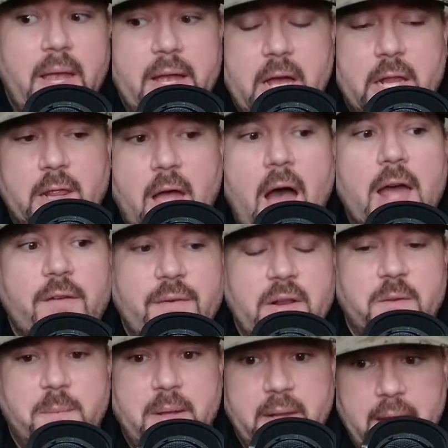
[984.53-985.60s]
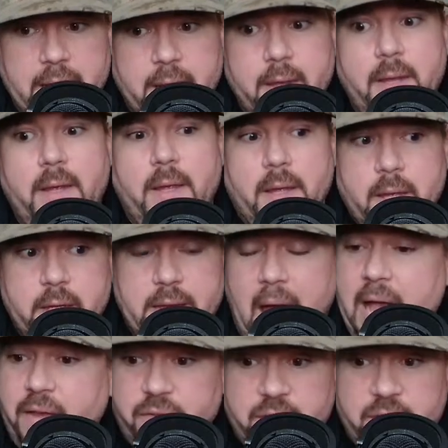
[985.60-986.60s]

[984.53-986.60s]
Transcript: A lot of it has been like, yeah, he's